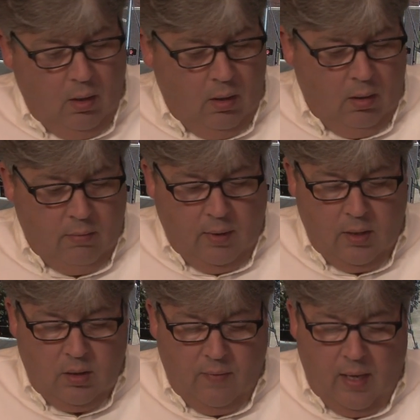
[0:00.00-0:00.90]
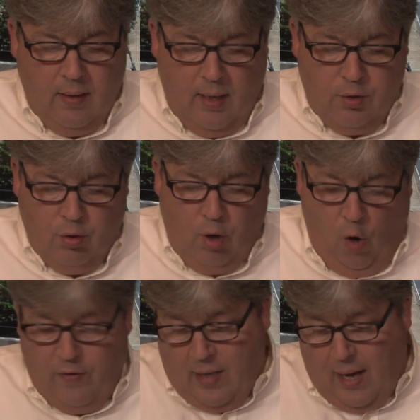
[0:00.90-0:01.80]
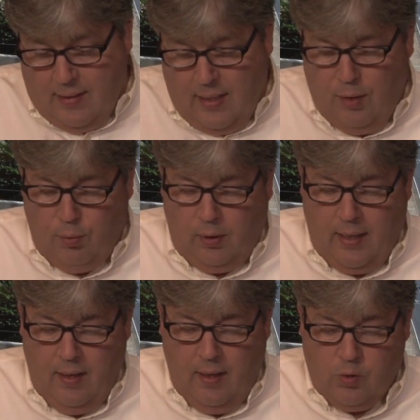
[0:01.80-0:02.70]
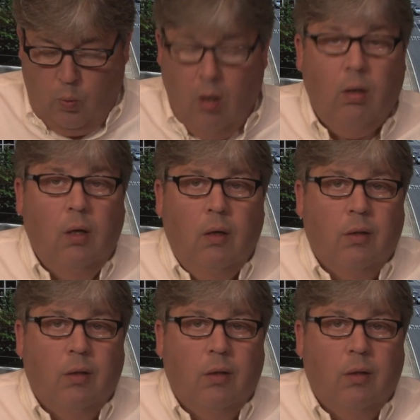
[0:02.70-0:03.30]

uh, things of that nature, COVID 19 related as well.